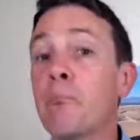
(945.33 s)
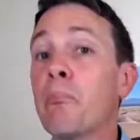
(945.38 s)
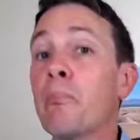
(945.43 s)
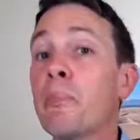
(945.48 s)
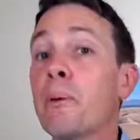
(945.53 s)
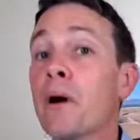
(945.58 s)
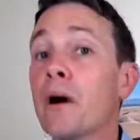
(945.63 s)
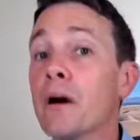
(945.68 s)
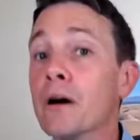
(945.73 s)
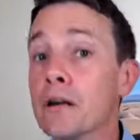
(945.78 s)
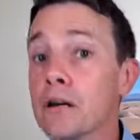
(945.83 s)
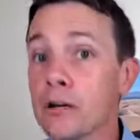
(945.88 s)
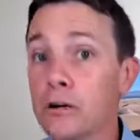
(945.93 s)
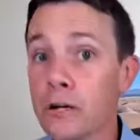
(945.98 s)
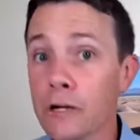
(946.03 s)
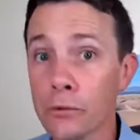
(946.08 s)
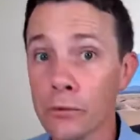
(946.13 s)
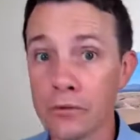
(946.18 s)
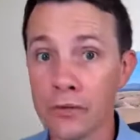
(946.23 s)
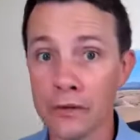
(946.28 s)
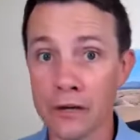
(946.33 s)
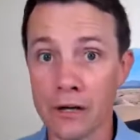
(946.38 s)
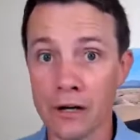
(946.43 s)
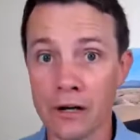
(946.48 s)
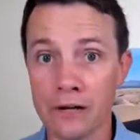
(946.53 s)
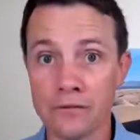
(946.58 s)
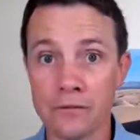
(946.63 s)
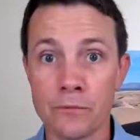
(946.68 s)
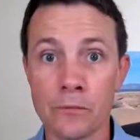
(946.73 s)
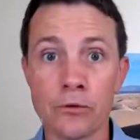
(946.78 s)
partnering with the
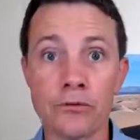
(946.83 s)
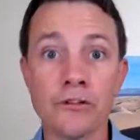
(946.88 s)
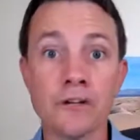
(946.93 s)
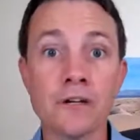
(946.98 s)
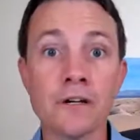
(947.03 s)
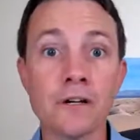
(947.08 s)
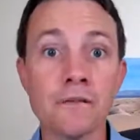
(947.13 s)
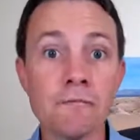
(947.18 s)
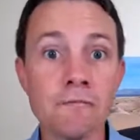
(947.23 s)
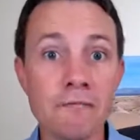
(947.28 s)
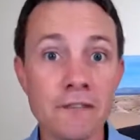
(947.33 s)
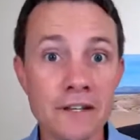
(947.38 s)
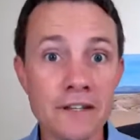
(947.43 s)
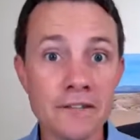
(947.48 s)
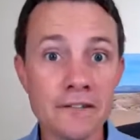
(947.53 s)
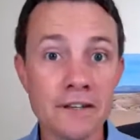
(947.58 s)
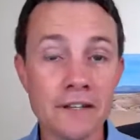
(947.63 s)
customer to convince